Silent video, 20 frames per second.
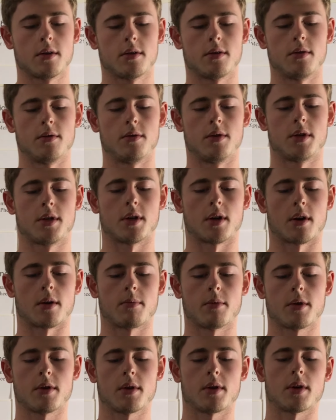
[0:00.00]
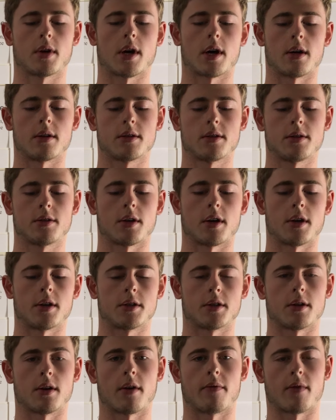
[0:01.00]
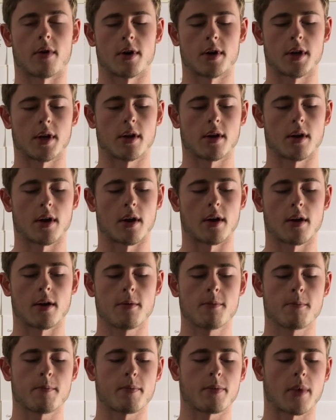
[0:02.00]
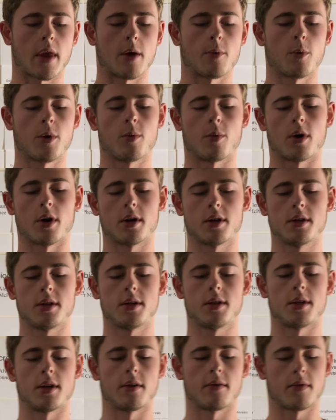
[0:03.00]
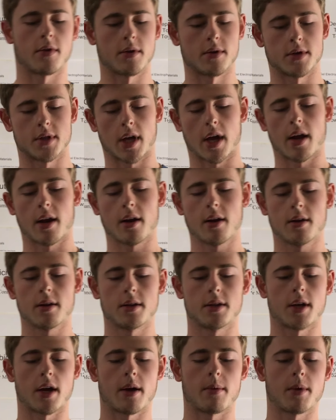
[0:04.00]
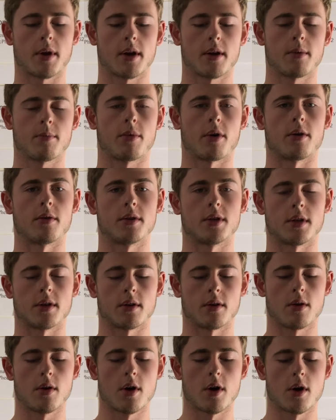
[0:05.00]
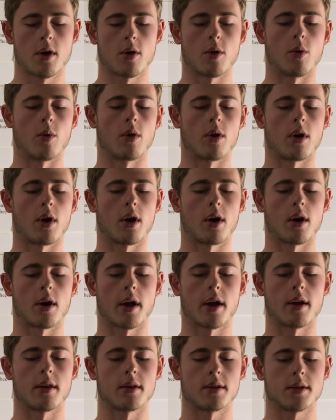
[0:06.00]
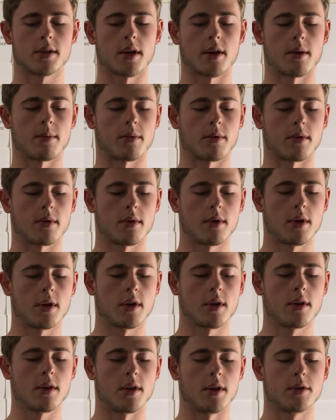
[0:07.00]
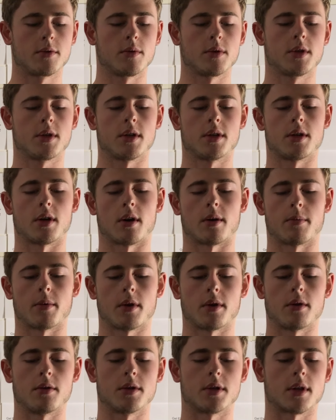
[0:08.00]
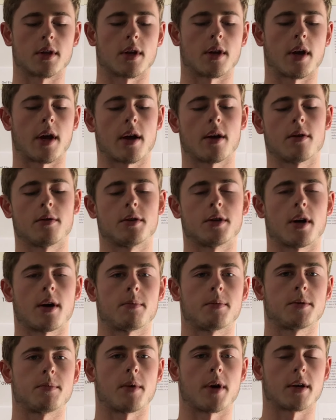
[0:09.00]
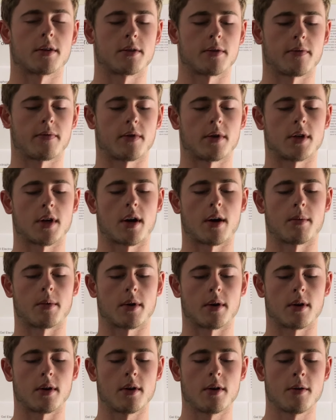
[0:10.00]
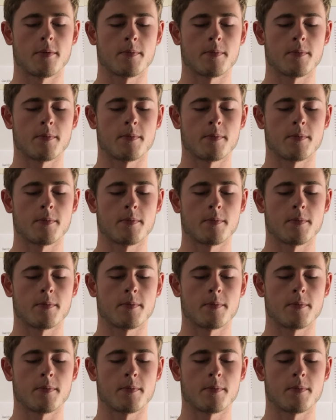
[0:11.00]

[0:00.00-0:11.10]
to determine the concentration of our DNA, and we wanted to see if there was any contaminating protein or RNA in the sample. This was determined using the nanodrop spectrophotometer,